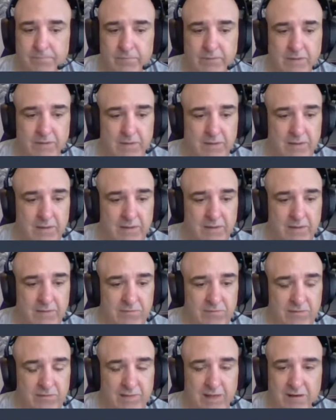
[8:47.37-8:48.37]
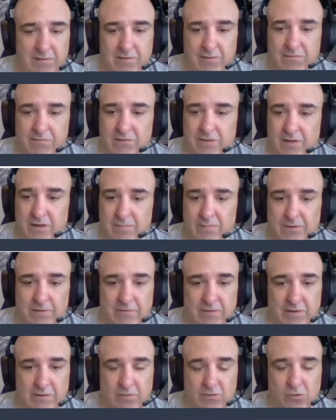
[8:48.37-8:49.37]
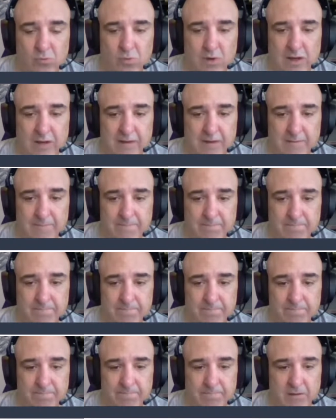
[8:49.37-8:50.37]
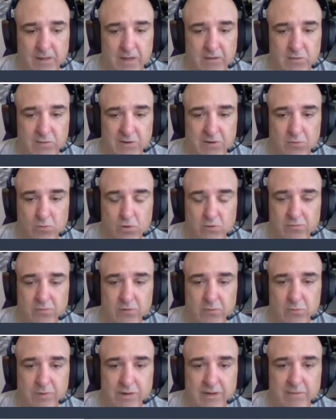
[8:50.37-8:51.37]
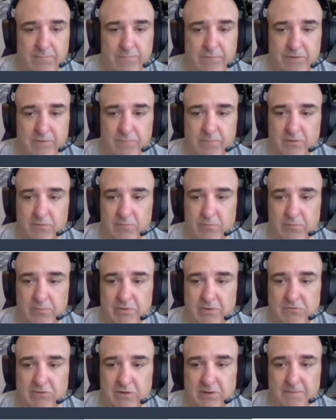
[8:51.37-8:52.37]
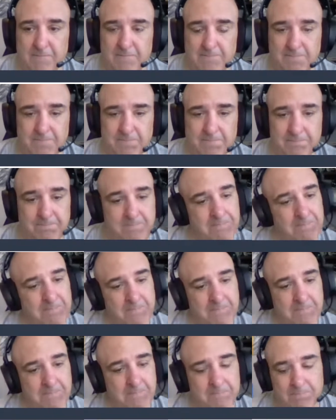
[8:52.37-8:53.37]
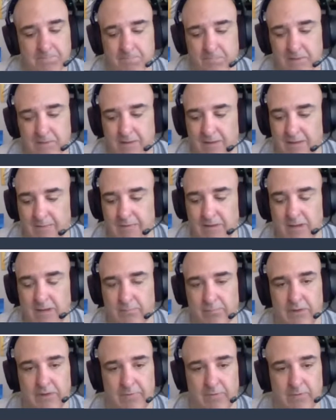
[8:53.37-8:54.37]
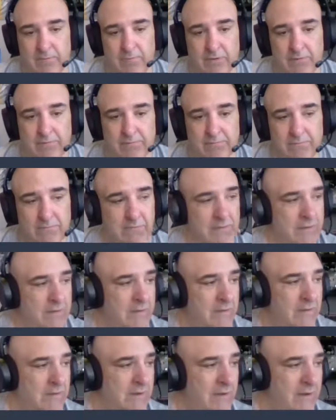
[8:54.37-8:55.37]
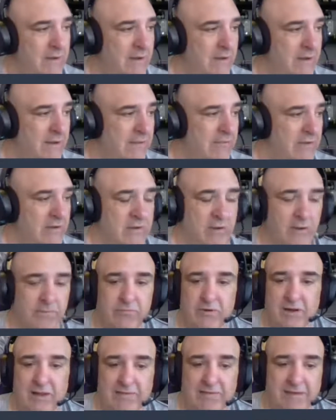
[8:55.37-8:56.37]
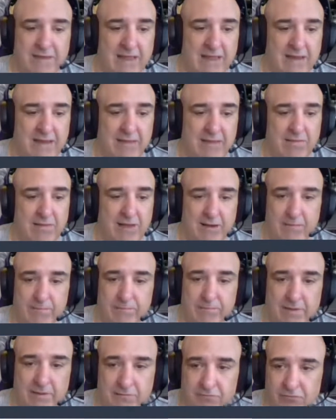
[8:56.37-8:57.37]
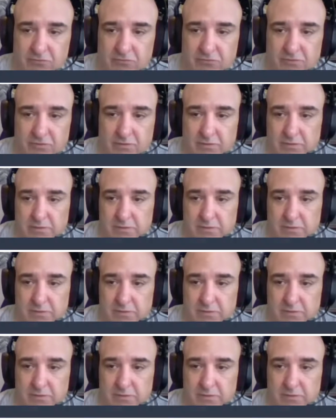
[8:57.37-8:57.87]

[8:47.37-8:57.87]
I see a lot of love for the Cubbies. I don't know why. You want to go over the way Pittsburgh's been pitching? I'm not going to blame you, but the Cubs are not the Yankee lineup. That's for sure.